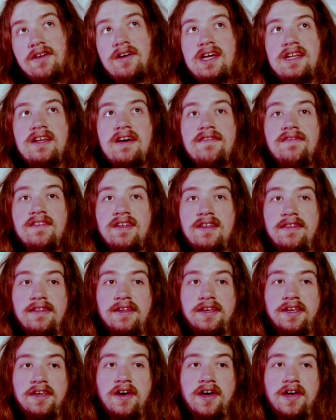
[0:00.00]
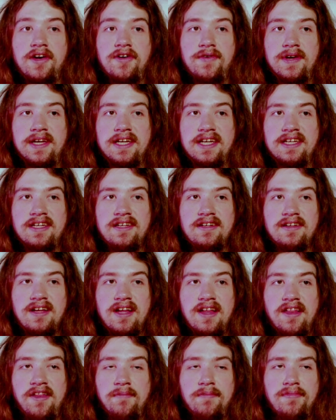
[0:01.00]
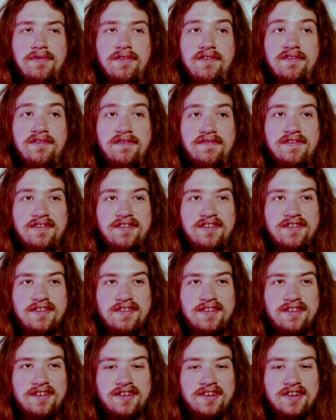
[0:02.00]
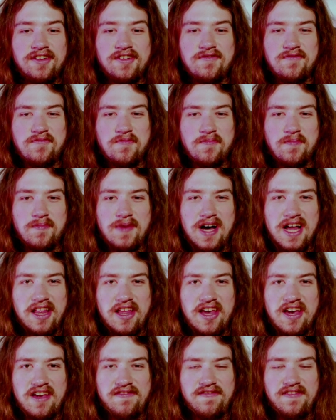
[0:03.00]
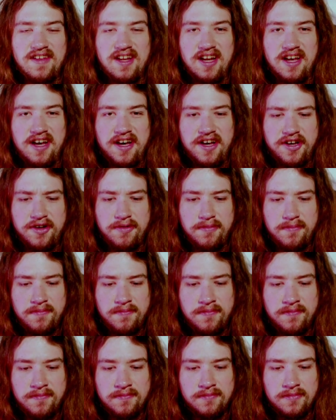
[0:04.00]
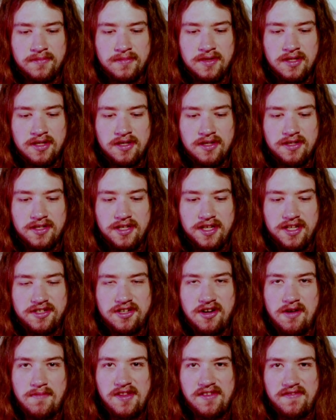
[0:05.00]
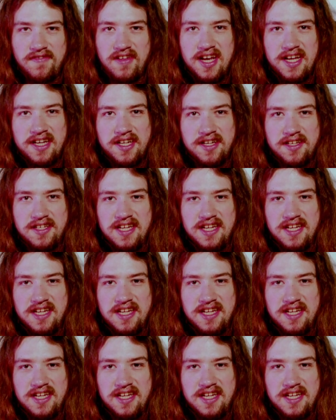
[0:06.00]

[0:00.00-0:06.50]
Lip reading: I definitely think yo-yoing has improved my life in terms of like